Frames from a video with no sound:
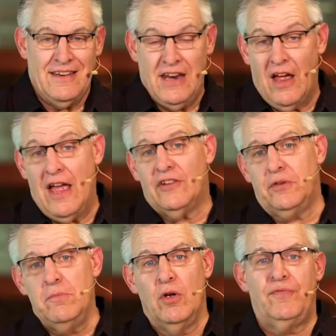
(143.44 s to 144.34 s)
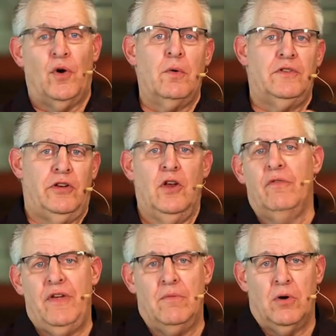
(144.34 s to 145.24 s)
Now, as we move forward to
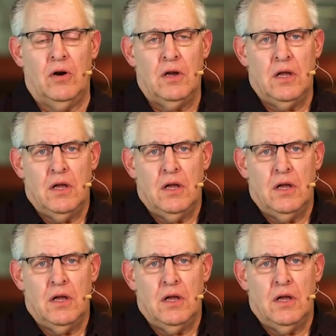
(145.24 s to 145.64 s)
November,